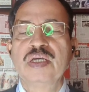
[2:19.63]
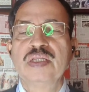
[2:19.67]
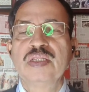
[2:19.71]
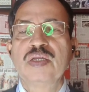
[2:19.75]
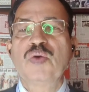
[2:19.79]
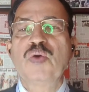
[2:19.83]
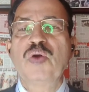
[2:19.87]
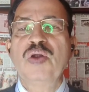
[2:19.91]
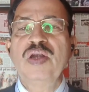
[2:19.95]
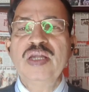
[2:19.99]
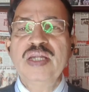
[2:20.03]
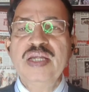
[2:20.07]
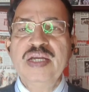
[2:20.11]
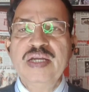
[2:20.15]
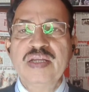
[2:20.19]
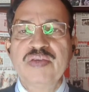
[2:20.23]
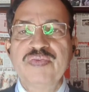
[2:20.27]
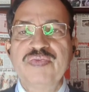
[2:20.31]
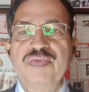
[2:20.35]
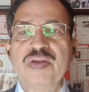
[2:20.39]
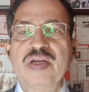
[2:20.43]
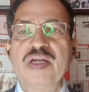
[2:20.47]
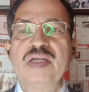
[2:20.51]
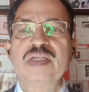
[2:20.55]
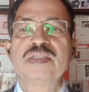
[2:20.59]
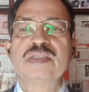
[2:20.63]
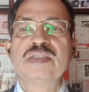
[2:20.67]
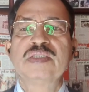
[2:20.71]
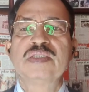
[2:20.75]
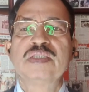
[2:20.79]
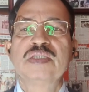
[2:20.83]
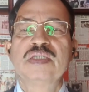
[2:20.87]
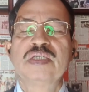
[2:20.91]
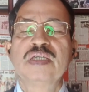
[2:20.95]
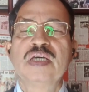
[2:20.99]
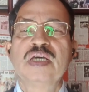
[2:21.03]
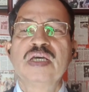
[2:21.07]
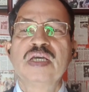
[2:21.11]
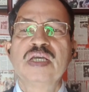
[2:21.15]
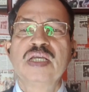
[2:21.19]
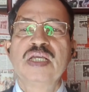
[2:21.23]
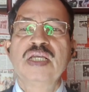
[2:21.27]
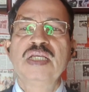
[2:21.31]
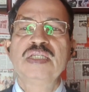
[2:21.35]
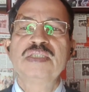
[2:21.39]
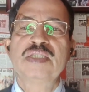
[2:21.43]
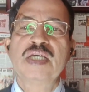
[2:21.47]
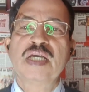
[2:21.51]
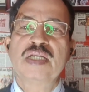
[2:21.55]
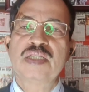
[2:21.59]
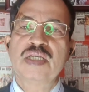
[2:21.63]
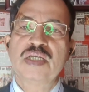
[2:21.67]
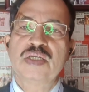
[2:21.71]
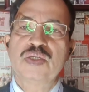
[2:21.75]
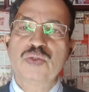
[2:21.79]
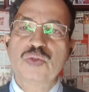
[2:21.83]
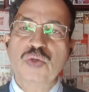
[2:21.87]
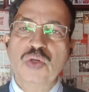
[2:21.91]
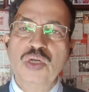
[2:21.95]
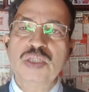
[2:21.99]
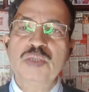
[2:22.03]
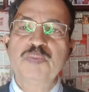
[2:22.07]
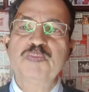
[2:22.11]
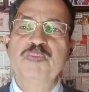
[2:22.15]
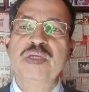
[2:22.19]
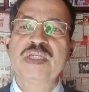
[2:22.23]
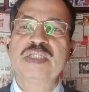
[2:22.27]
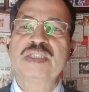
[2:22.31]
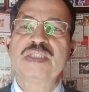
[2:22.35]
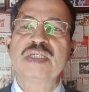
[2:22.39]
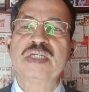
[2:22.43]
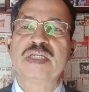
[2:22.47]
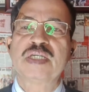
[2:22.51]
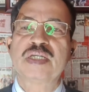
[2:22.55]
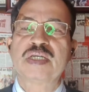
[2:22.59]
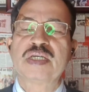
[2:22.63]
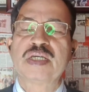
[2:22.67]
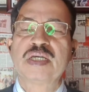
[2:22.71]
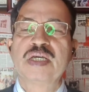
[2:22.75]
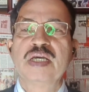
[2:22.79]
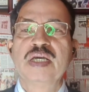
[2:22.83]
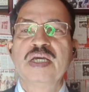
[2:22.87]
The only difference is that the 12th picture,